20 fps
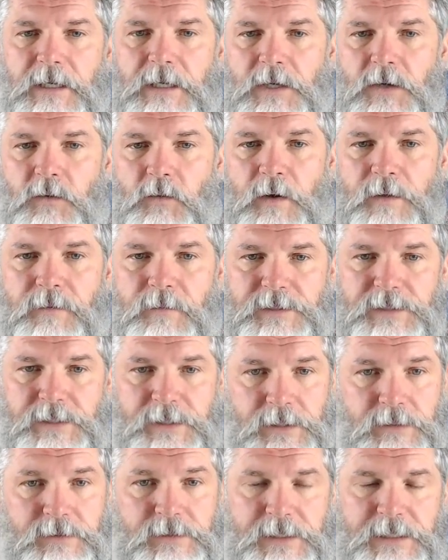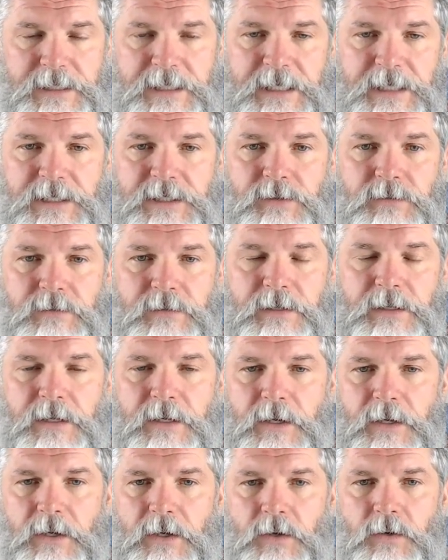whether it's a UCT student
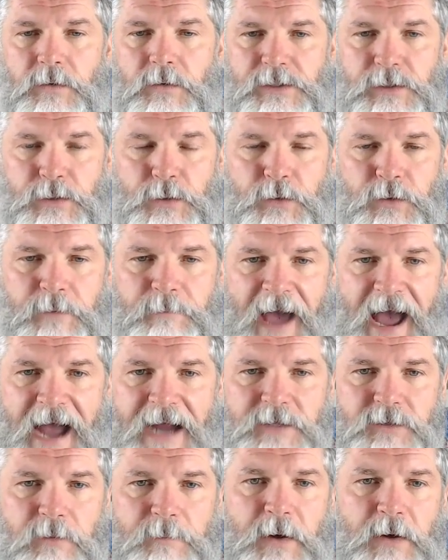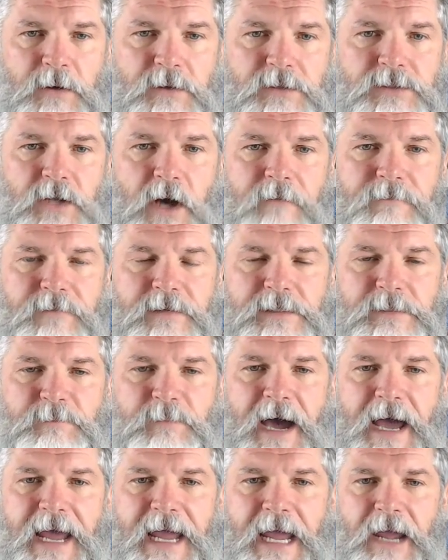who is lured back to a post office
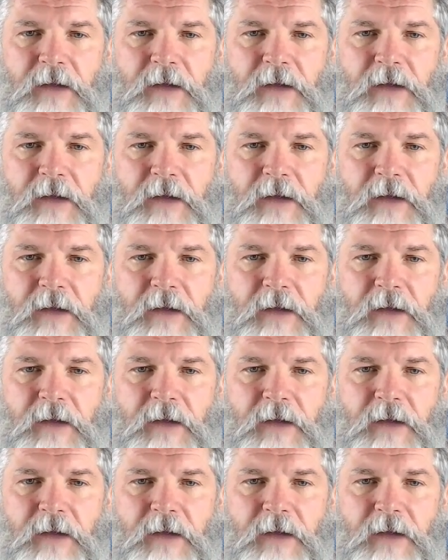by a